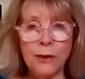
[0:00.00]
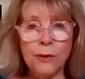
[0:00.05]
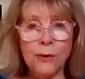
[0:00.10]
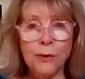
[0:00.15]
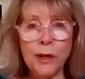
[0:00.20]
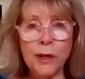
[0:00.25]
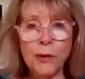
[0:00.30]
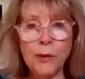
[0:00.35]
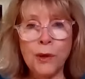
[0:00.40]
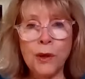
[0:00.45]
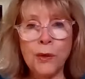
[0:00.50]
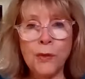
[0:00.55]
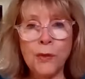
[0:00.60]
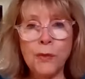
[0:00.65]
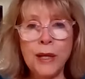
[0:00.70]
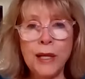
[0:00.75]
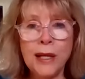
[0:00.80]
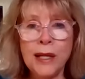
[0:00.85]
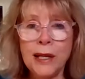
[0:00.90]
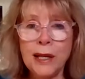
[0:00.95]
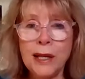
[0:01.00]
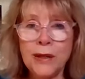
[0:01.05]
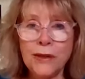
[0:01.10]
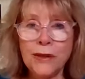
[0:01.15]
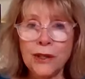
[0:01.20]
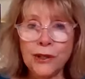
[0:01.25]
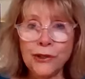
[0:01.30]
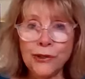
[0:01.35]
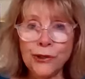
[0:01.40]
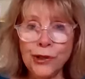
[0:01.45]
We will be in
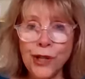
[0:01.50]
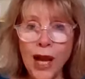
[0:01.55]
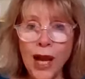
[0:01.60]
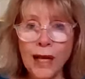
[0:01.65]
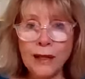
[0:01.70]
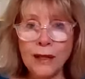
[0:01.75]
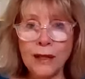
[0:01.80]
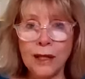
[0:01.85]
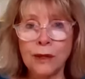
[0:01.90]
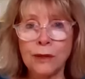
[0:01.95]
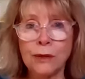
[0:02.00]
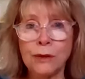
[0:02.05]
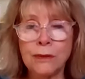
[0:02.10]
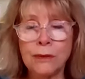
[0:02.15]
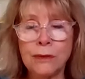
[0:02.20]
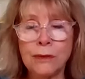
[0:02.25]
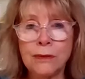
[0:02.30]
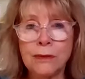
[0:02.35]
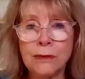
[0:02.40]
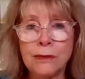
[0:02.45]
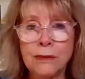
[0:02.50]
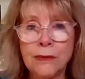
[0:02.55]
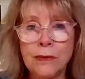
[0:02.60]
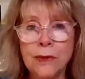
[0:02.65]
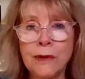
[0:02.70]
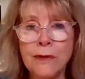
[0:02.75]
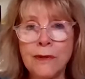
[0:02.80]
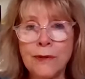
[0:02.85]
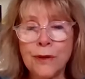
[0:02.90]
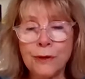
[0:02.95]
the shadow
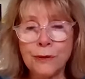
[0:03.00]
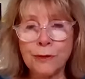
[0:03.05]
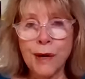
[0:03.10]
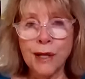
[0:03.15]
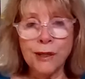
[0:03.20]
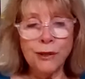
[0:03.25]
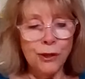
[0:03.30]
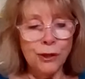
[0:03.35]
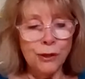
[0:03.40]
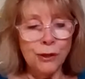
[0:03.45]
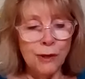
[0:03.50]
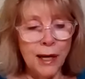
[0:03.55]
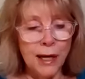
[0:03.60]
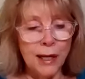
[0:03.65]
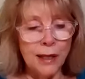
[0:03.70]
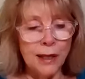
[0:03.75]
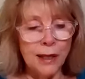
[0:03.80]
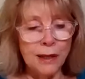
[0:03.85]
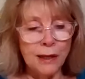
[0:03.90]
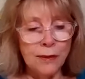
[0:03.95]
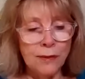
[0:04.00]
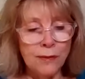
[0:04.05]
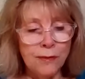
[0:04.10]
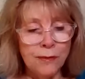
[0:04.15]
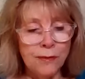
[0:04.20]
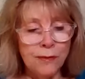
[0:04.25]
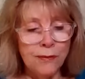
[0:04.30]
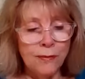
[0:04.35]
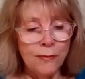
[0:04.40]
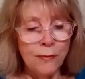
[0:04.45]
of the retrograde
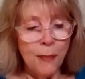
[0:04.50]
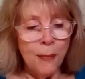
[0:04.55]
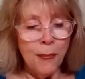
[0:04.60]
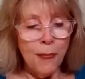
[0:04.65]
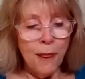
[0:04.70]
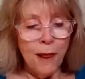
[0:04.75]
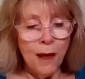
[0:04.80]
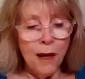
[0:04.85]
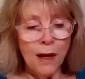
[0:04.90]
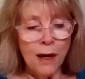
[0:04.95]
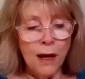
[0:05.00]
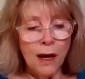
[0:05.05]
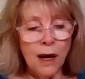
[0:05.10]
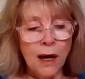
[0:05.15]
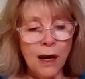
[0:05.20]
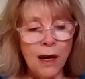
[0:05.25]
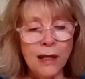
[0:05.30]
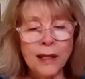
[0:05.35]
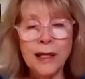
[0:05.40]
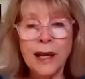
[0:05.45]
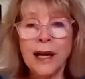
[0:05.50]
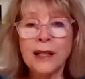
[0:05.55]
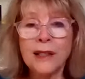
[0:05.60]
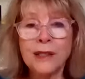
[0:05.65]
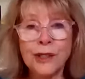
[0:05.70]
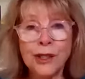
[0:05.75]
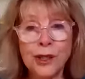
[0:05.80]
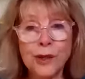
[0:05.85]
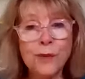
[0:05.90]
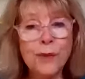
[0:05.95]
on
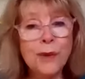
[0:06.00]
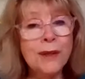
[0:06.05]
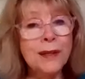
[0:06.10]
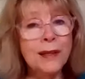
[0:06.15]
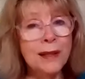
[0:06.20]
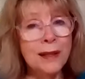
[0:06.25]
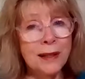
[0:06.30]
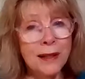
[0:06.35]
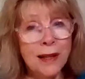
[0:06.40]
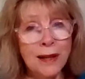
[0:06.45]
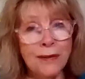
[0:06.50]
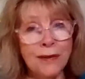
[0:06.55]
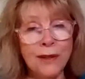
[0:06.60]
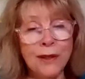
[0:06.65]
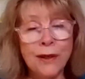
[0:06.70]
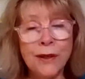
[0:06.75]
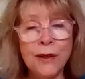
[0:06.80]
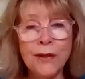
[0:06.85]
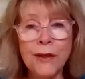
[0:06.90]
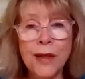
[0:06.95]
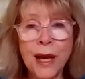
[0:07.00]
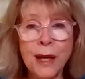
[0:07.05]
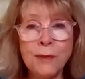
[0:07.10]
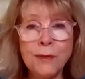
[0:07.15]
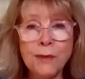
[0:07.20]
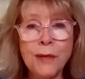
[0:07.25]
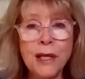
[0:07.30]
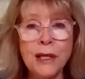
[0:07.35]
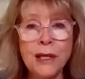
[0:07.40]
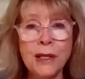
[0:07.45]
October 11th. And
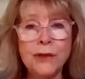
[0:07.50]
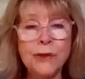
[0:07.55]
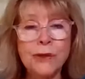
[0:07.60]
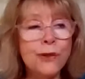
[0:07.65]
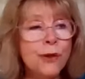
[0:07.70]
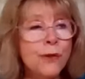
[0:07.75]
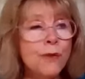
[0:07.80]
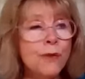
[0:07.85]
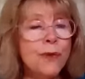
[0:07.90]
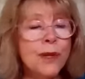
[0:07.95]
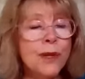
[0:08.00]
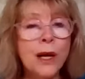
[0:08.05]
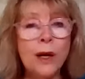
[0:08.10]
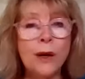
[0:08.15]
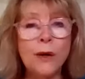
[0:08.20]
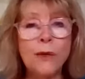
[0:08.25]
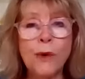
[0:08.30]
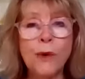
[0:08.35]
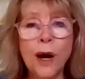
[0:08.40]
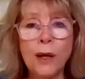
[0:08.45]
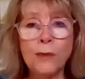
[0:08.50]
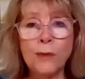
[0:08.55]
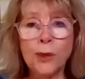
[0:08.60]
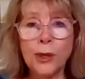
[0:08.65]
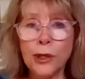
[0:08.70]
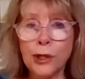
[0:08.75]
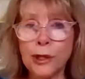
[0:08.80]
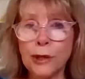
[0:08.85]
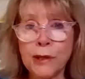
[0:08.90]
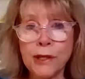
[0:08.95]
that means while
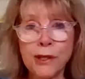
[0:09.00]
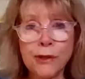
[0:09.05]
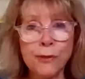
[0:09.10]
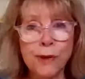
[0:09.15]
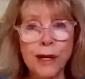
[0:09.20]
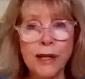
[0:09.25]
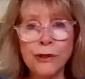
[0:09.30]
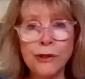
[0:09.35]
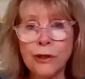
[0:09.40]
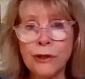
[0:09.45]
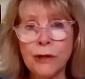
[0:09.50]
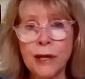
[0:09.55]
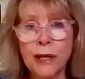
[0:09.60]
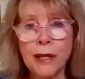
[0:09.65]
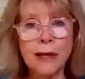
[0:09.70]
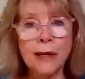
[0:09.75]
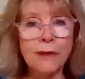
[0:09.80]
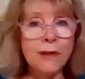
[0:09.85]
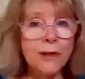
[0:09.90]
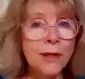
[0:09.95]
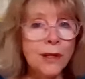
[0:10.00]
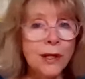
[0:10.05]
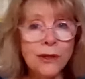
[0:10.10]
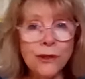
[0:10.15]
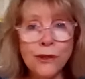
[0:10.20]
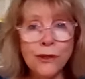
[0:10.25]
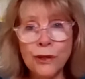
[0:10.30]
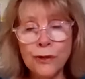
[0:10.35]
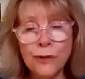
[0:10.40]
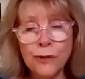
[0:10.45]
Mercury is retrograde, everything
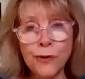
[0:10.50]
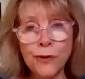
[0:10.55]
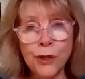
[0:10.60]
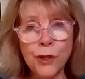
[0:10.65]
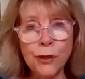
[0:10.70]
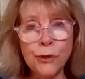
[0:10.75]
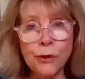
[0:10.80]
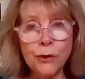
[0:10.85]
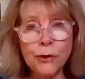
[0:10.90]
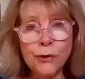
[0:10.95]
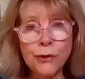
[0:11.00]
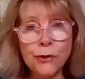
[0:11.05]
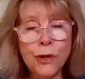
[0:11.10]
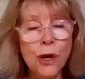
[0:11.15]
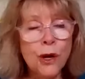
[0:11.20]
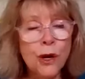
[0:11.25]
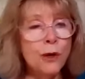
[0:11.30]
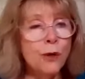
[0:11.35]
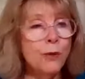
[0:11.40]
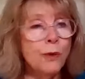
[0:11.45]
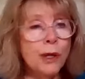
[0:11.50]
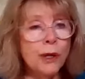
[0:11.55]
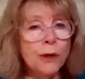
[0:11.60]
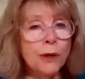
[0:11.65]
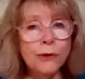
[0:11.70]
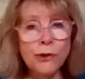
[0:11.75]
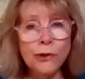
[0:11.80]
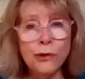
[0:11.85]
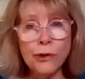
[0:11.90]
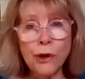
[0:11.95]
is confused. We
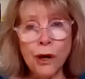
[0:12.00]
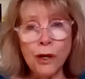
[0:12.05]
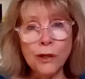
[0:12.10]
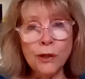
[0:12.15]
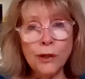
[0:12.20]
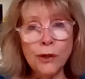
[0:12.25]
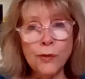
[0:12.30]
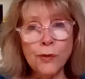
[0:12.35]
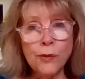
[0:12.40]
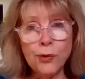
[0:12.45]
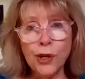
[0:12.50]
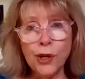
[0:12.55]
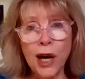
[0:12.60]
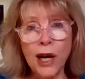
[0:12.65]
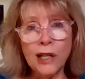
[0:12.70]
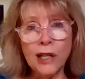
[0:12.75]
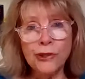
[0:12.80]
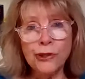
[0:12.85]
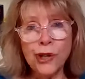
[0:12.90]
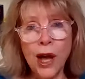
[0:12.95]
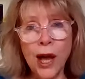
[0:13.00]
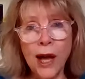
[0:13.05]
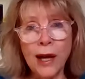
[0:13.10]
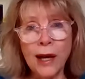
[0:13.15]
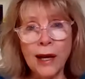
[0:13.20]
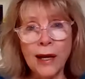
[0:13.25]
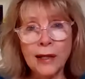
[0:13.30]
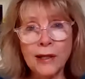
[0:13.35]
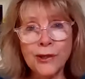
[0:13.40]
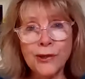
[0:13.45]
don't start new
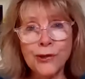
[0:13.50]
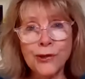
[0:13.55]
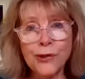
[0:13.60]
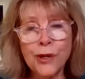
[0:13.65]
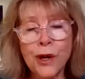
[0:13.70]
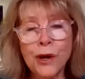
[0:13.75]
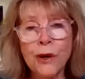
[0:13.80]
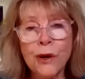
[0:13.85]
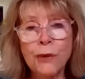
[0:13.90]
projects.